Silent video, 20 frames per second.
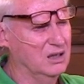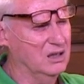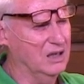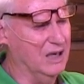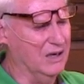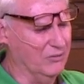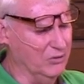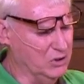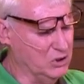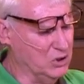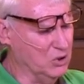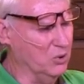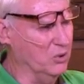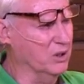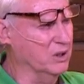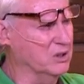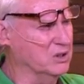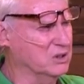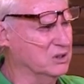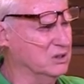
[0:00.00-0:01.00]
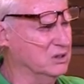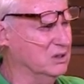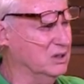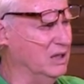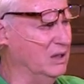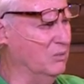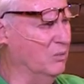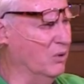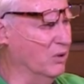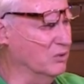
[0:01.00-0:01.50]
Every choice
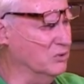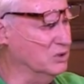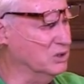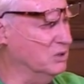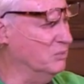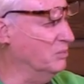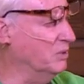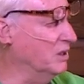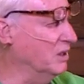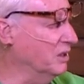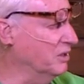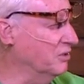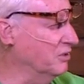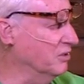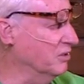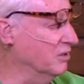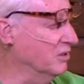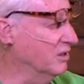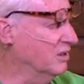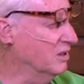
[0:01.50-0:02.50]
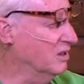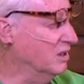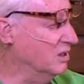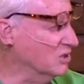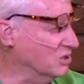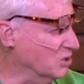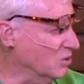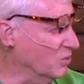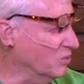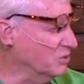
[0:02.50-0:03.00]
he wants to be under
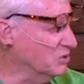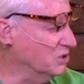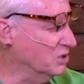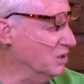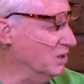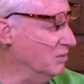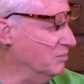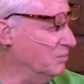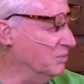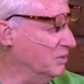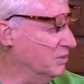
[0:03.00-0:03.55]
his Lordship.